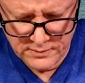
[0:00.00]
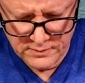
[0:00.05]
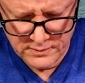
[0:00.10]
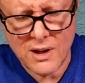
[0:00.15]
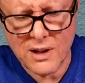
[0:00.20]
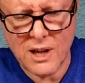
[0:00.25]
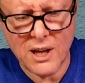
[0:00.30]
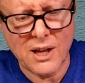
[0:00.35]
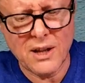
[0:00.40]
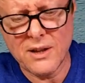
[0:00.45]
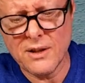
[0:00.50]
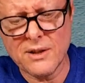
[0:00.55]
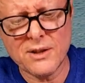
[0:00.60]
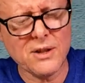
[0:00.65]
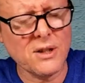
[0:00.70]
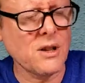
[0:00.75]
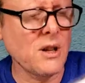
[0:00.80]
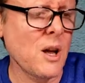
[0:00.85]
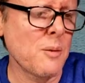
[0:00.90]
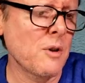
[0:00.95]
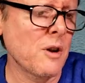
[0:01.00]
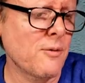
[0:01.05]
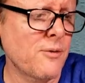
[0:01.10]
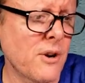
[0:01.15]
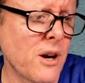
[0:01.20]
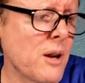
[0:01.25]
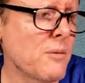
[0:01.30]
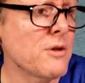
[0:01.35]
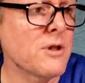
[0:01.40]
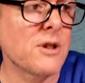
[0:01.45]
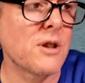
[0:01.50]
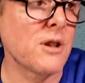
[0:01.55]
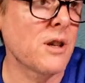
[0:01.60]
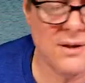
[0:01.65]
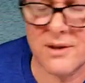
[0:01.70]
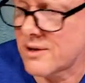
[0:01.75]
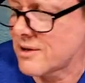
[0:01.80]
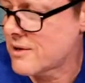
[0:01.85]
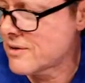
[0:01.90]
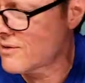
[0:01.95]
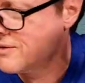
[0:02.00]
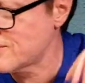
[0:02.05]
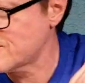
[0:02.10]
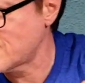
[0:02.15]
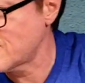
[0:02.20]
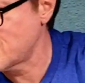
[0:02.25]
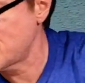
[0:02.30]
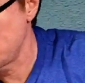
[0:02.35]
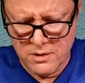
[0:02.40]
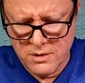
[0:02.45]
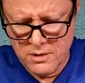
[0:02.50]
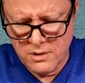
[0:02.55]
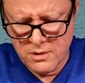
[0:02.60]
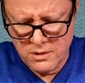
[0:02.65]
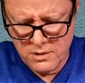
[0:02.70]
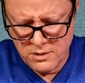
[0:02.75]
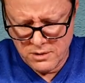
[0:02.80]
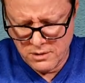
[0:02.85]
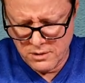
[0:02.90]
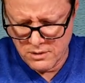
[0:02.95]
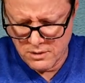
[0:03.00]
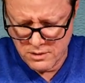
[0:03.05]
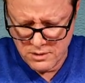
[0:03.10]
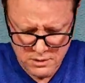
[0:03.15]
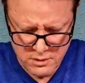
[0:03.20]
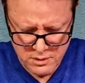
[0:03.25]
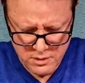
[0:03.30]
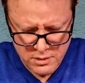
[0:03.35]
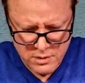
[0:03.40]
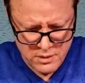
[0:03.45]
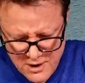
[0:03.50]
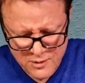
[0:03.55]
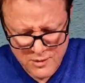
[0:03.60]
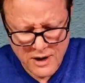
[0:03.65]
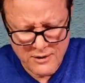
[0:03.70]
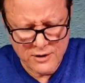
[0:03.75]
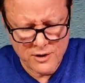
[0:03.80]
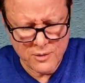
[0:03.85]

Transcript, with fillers: Okay, this is Glamrock Freddy. I'm just gonna, you know, same. Do we have a